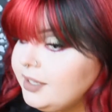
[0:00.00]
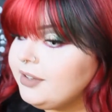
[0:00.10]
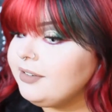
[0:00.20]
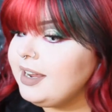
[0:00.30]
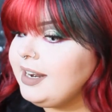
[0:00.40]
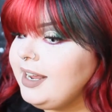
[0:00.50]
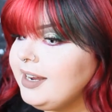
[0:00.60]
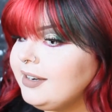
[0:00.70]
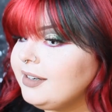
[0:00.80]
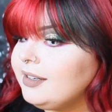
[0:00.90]
The red
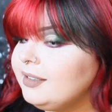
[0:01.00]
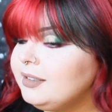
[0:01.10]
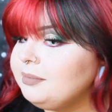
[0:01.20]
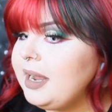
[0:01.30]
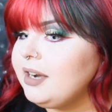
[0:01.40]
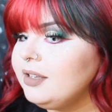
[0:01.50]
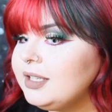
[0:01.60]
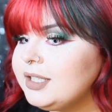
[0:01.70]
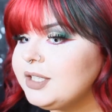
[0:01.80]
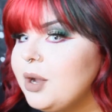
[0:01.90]
hair. My hair
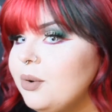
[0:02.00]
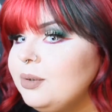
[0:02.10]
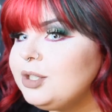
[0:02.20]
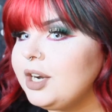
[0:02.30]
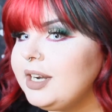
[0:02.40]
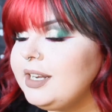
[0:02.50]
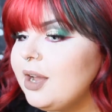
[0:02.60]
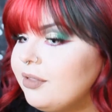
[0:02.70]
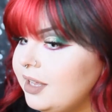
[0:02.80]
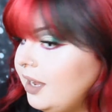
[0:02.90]
looks so shiny and
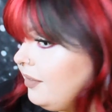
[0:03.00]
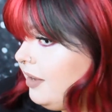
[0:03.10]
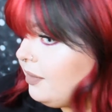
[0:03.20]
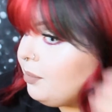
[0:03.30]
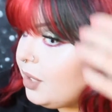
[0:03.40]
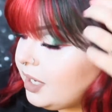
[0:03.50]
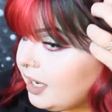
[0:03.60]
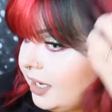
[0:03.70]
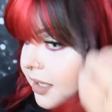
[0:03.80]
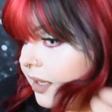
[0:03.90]
healthy. I haven't even put
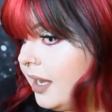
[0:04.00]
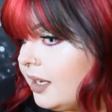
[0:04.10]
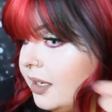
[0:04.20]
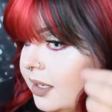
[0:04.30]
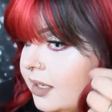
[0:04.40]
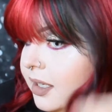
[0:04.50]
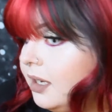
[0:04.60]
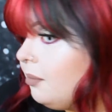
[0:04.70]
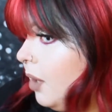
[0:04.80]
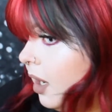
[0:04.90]
any like
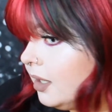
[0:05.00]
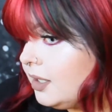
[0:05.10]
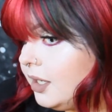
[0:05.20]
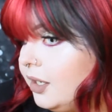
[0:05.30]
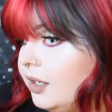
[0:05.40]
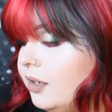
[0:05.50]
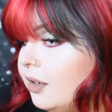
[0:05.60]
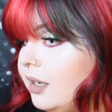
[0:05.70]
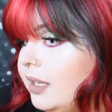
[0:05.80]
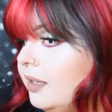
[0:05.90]
products in it
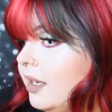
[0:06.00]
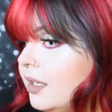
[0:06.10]
or anything.